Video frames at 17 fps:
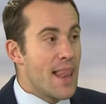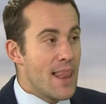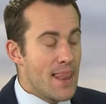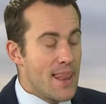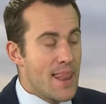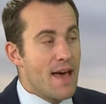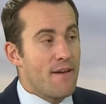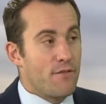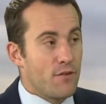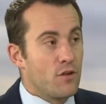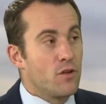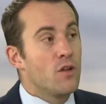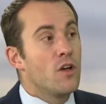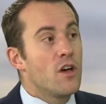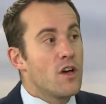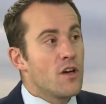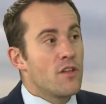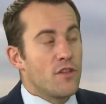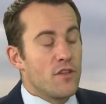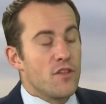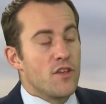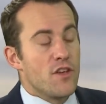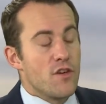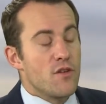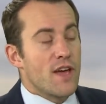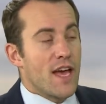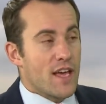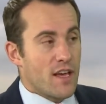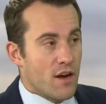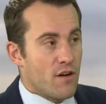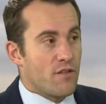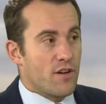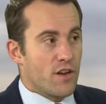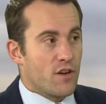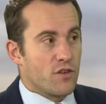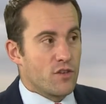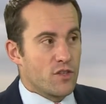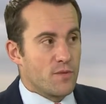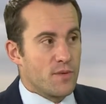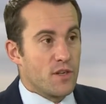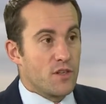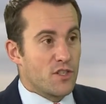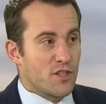level that the UK currently contributes.